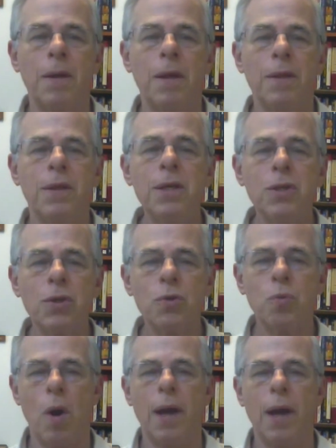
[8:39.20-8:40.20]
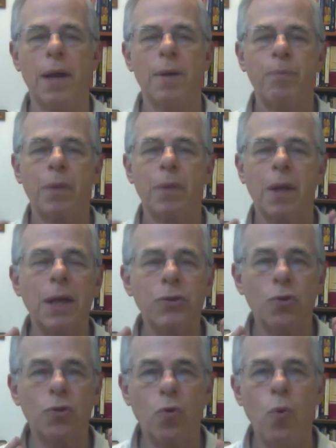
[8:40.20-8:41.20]
This is why
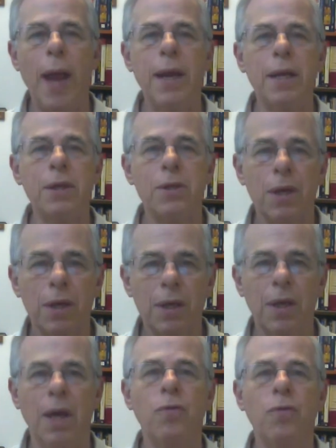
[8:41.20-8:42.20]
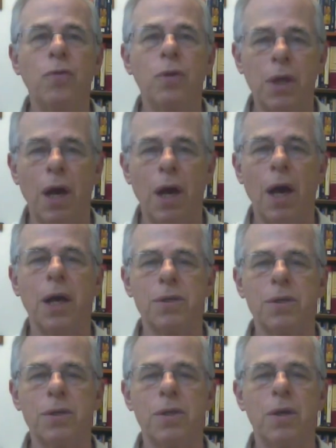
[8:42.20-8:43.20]
God's greatest gift to
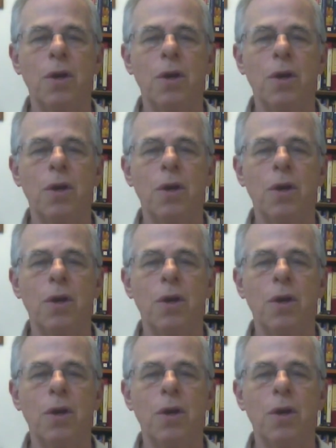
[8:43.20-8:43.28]
us